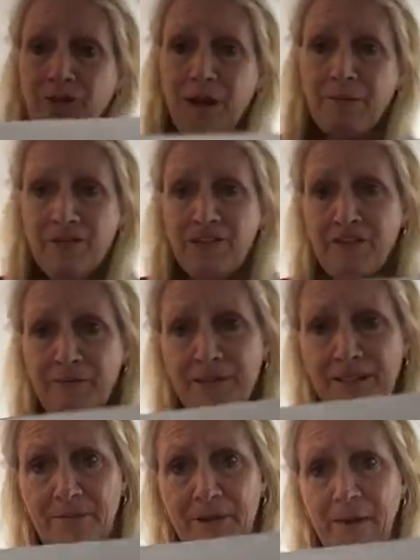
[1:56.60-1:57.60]
grab yourself a
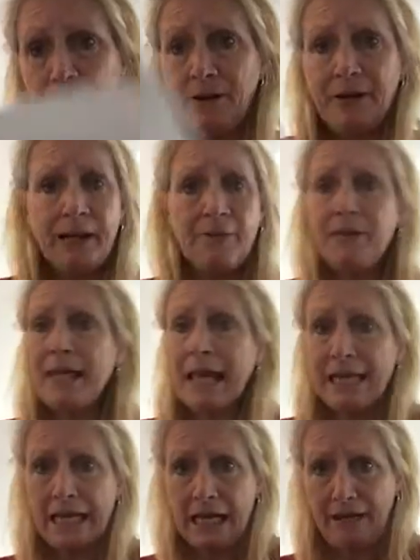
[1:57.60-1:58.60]
piece of paper, and it can be
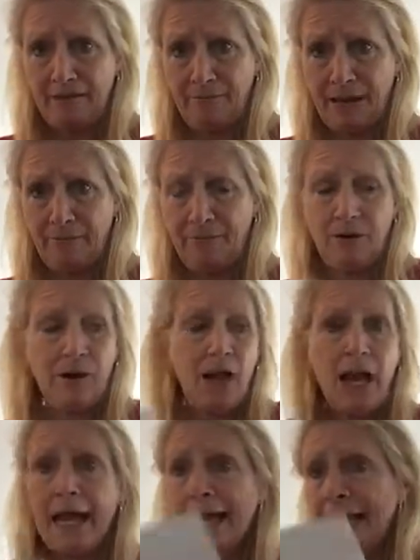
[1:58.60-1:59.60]
any kind of paper.
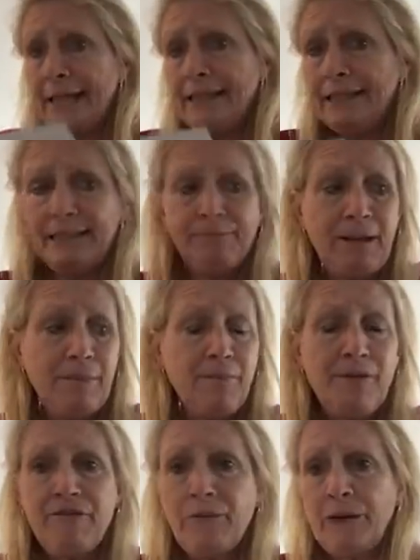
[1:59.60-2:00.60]
I got this
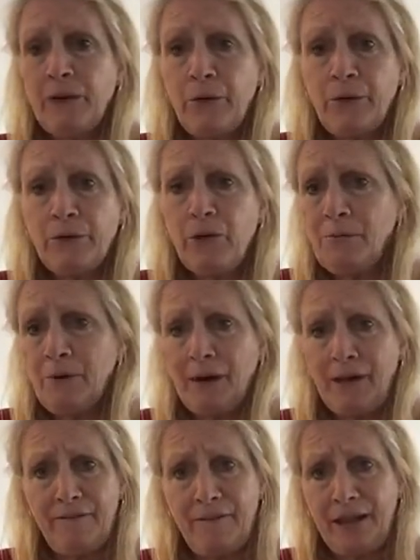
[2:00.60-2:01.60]
paper from an old notebook
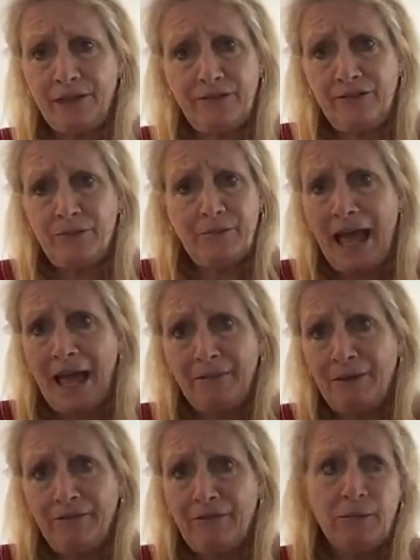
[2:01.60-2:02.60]
I found from
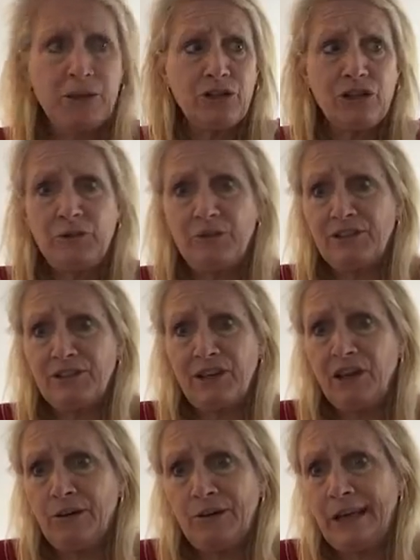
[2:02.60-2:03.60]
Abby from she was a
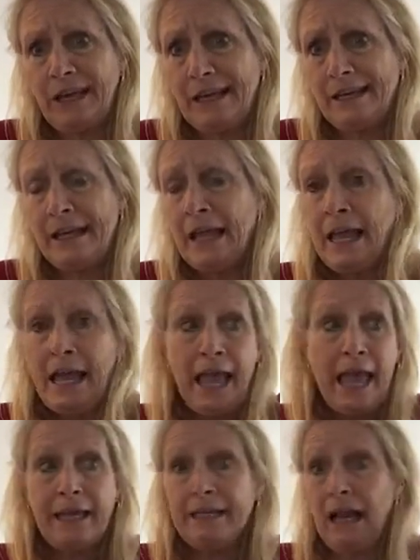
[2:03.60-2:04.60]
younger kid,
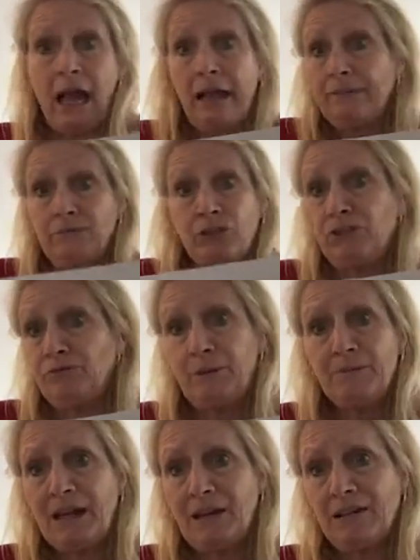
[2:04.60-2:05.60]
and I just
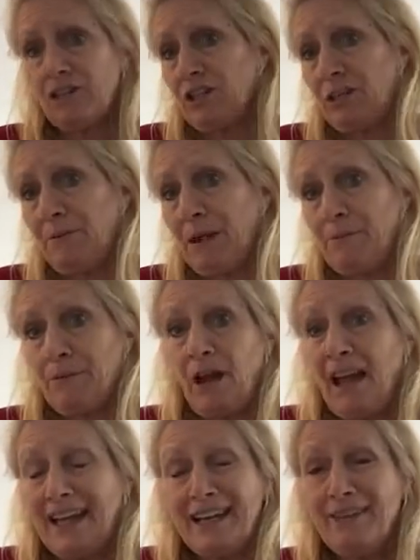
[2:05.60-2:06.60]
ripped out a sheet of paper.
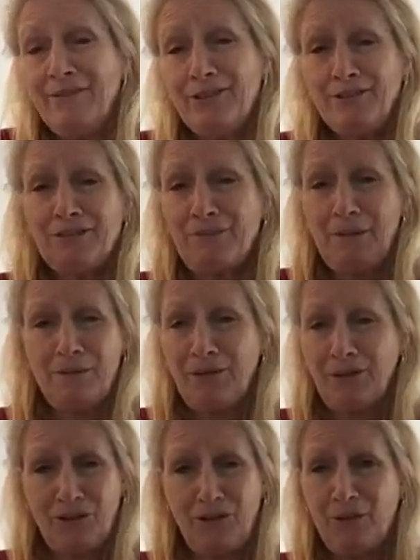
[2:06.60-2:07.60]
I can even use paper
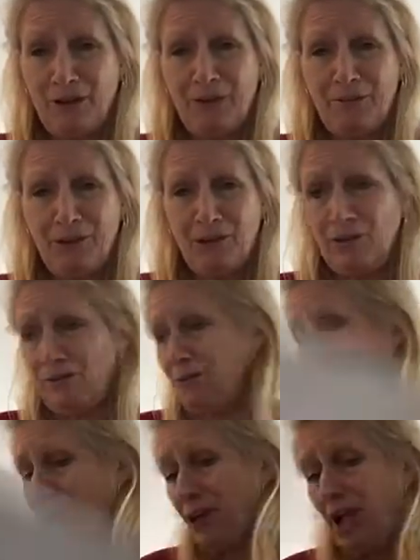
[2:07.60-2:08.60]
that's already been
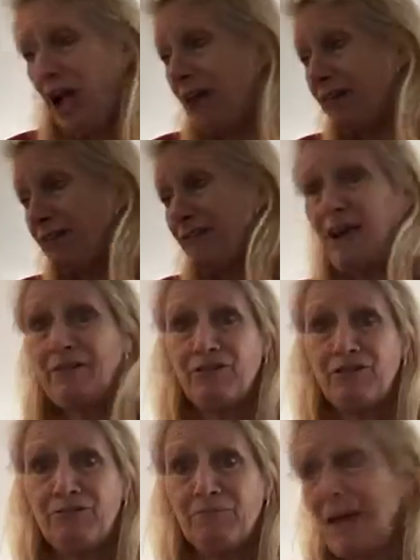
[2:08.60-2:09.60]
used. I don't even have
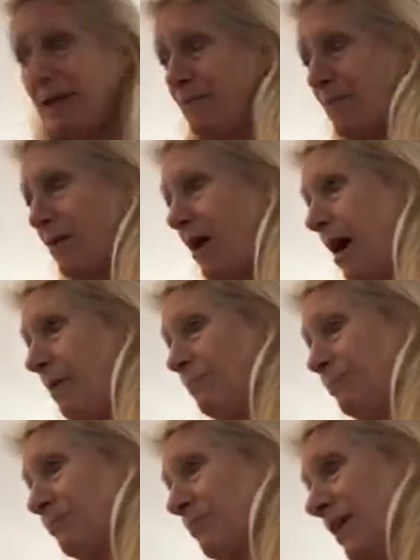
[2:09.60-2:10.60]
to use paper.
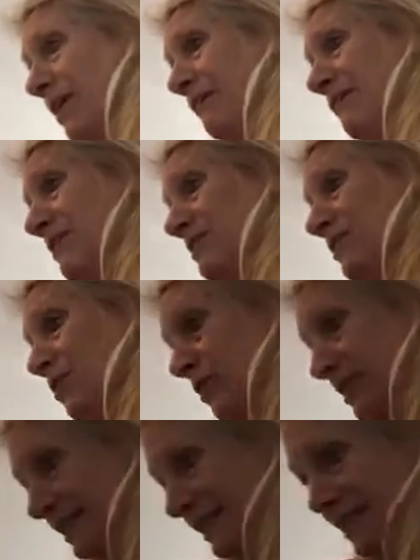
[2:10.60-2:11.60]
As
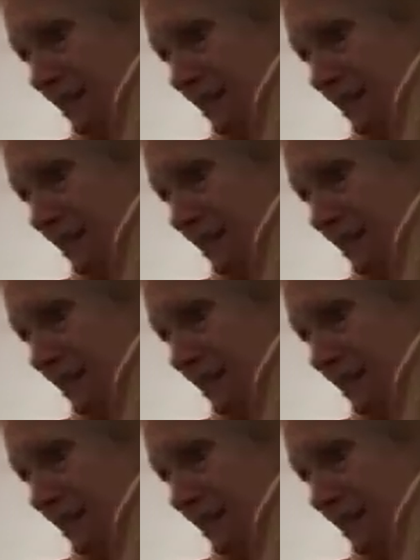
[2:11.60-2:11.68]
long as it